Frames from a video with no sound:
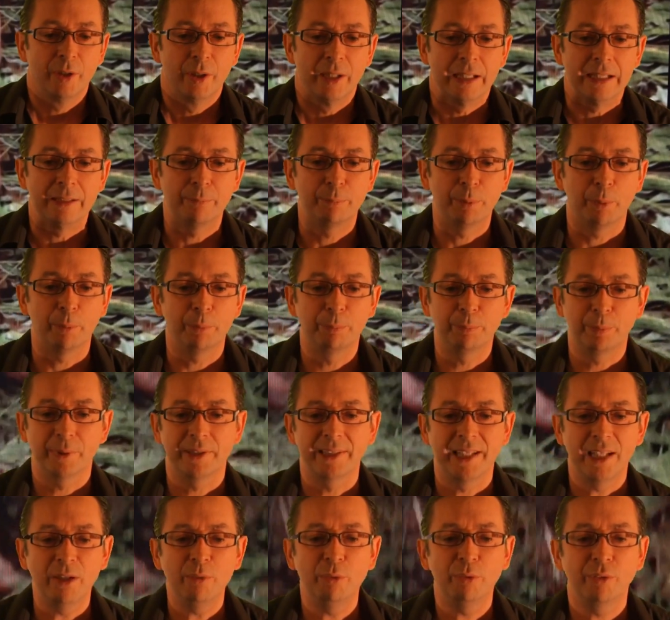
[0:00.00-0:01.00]
But
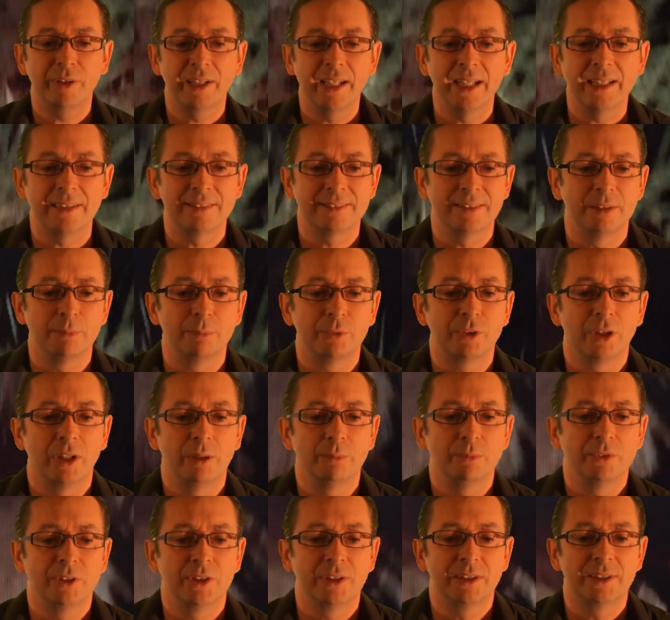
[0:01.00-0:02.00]
they forget
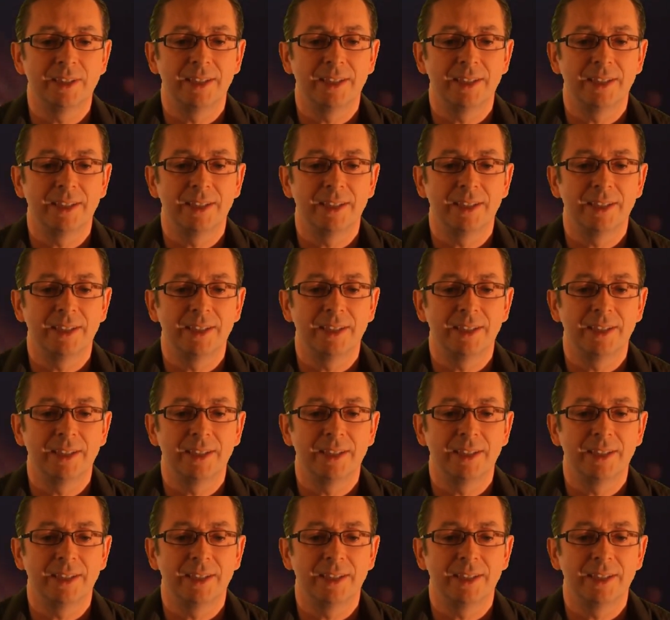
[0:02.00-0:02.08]
sometimes is